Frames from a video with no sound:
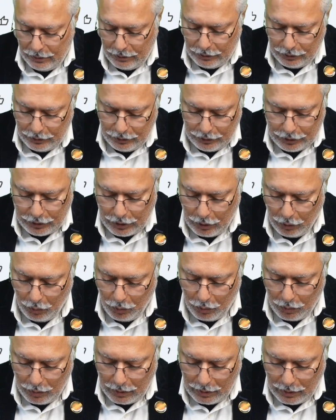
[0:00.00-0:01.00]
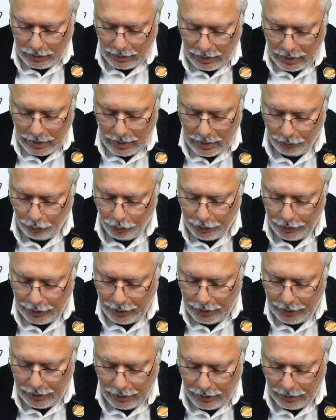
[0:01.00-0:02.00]
So I would
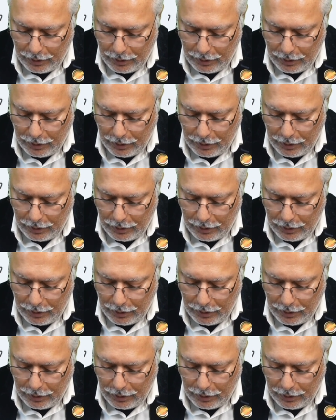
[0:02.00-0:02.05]
need